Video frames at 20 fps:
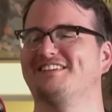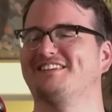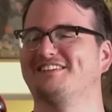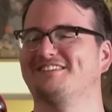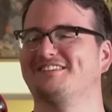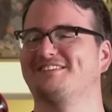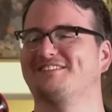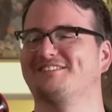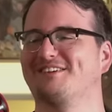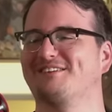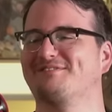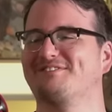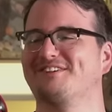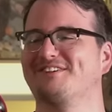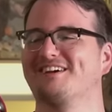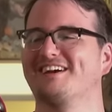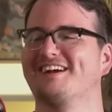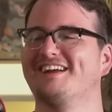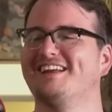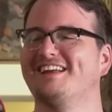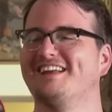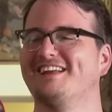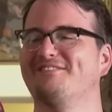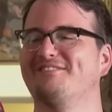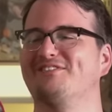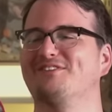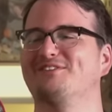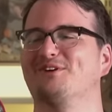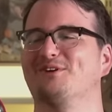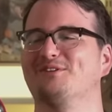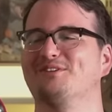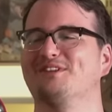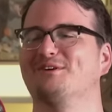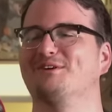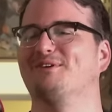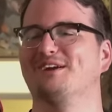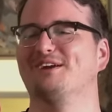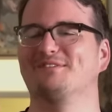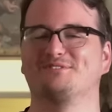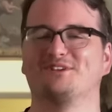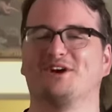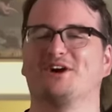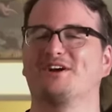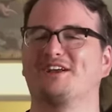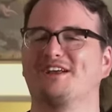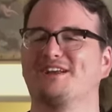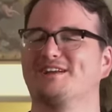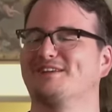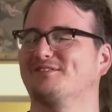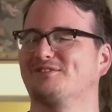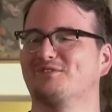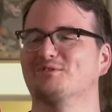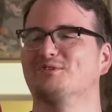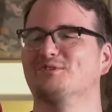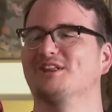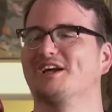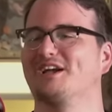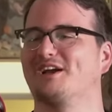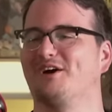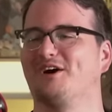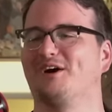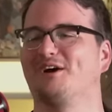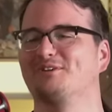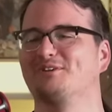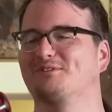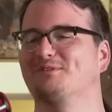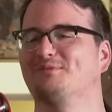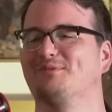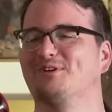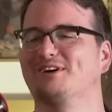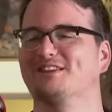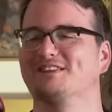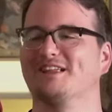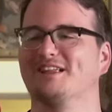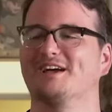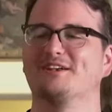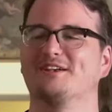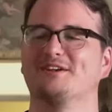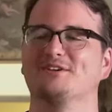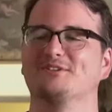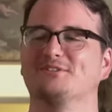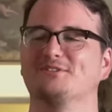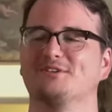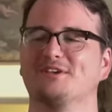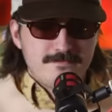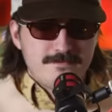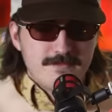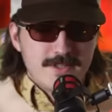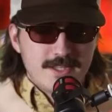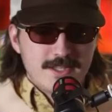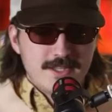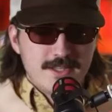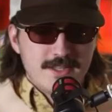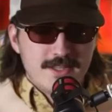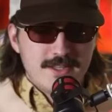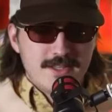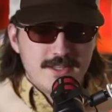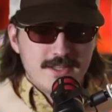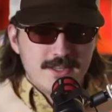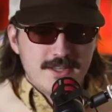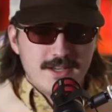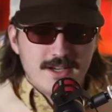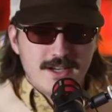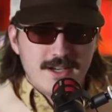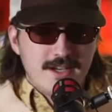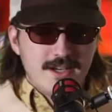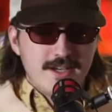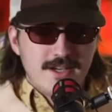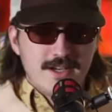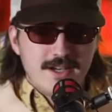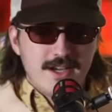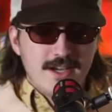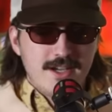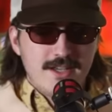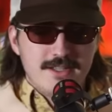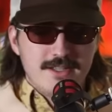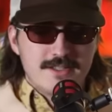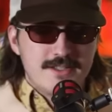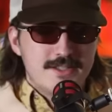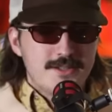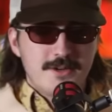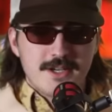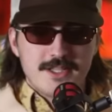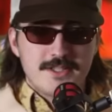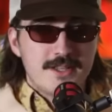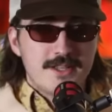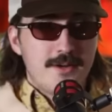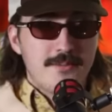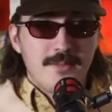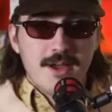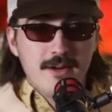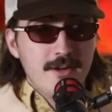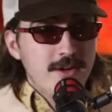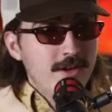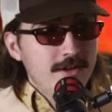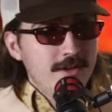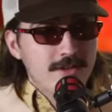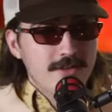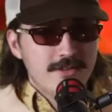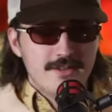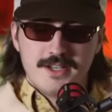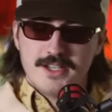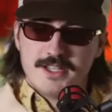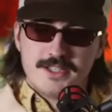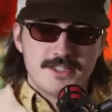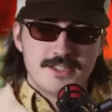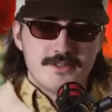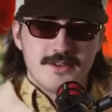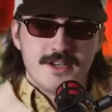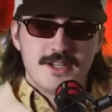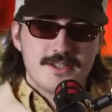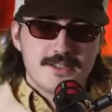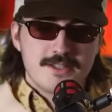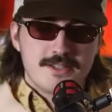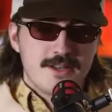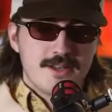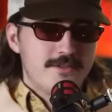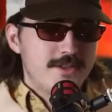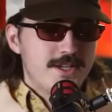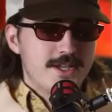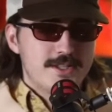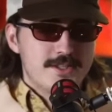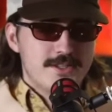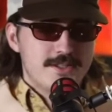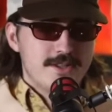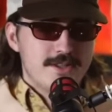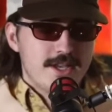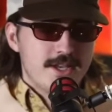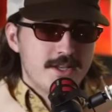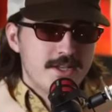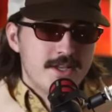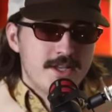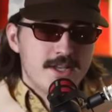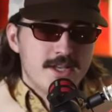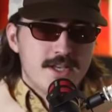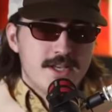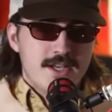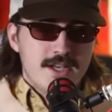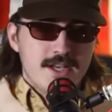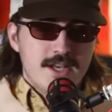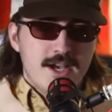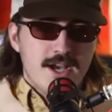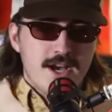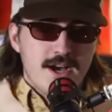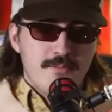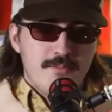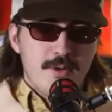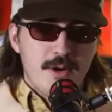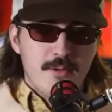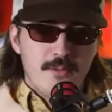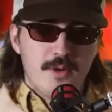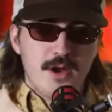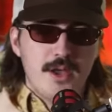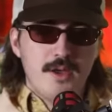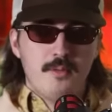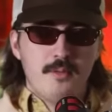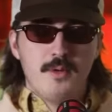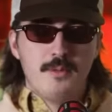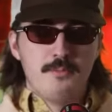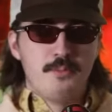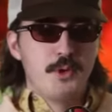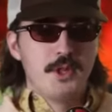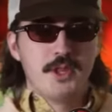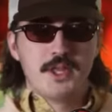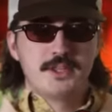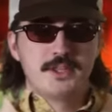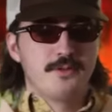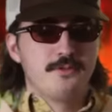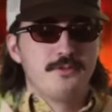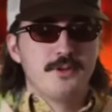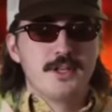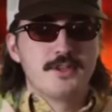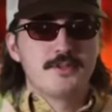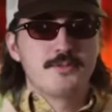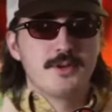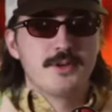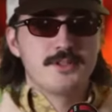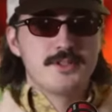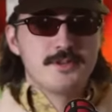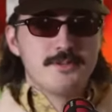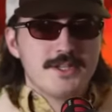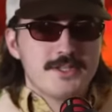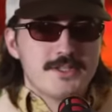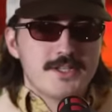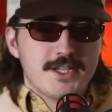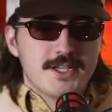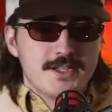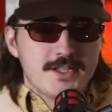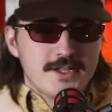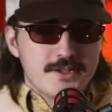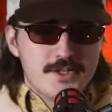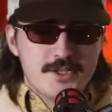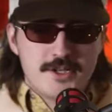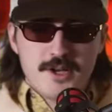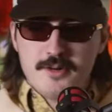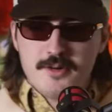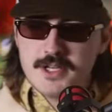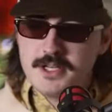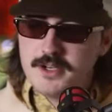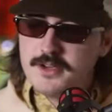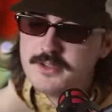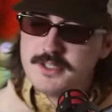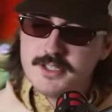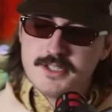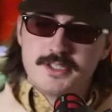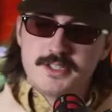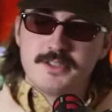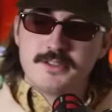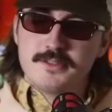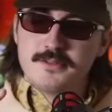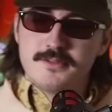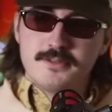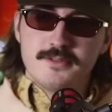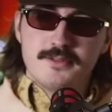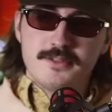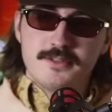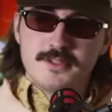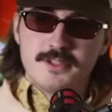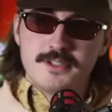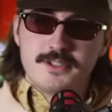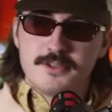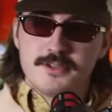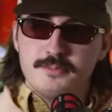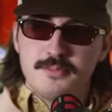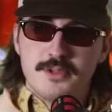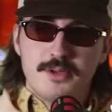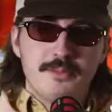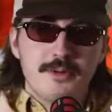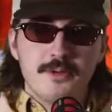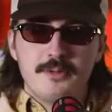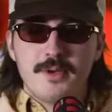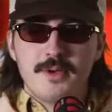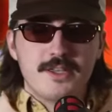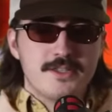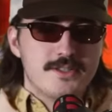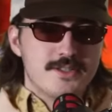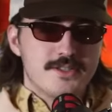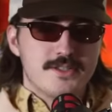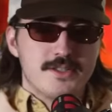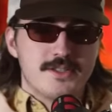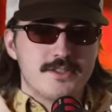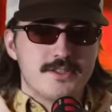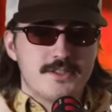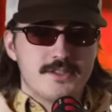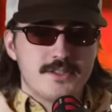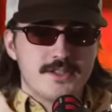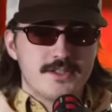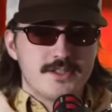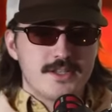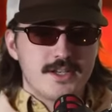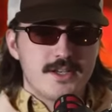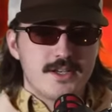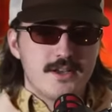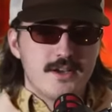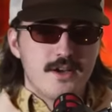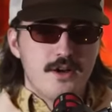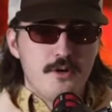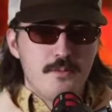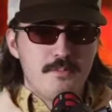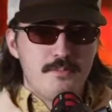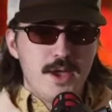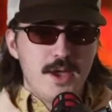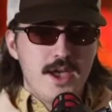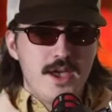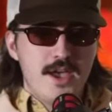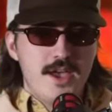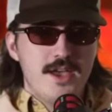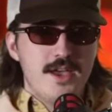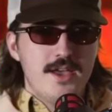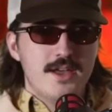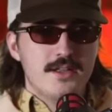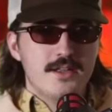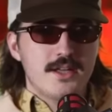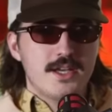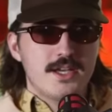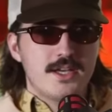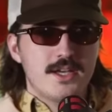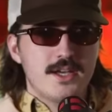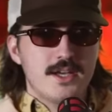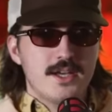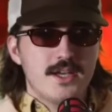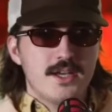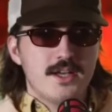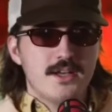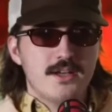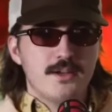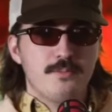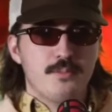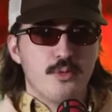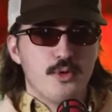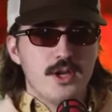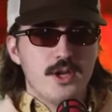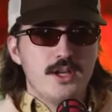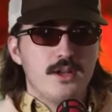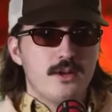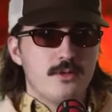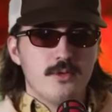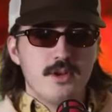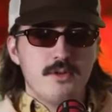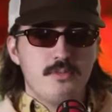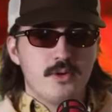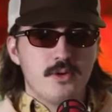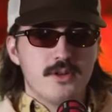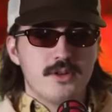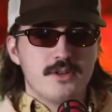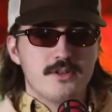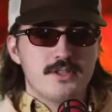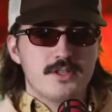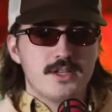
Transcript: He's a drifter. Yeah. If his only way of talking is through like awesome one liners. Yeah. I can see why he's not married. I can see why he doesn't have kids and that. Uh, but at one point, like the funniest part to me is like they're showing all these the subliminal messages and it's like obey, like breed and reproduce.